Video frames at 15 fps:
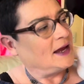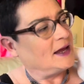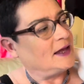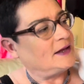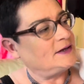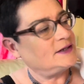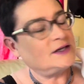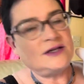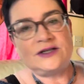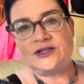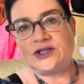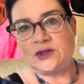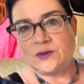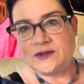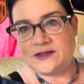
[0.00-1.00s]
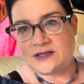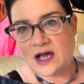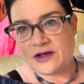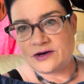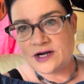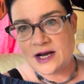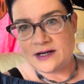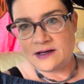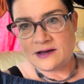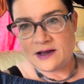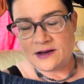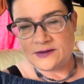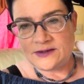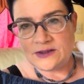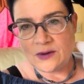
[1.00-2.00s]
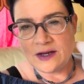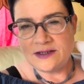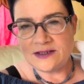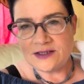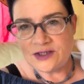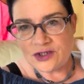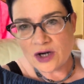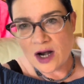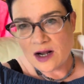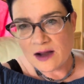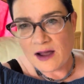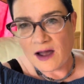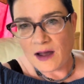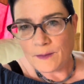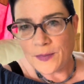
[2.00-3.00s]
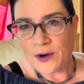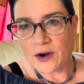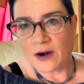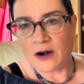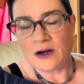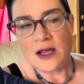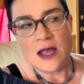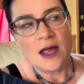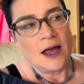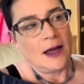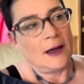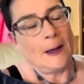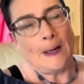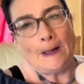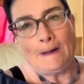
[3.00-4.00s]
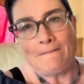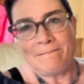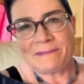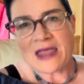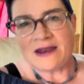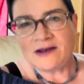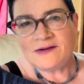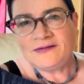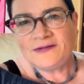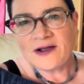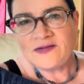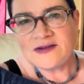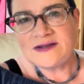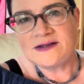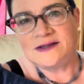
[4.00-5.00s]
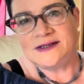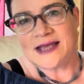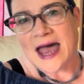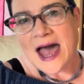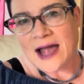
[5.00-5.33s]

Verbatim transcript: and she was $1.99. So I did try to comp her. Um, I didn't find this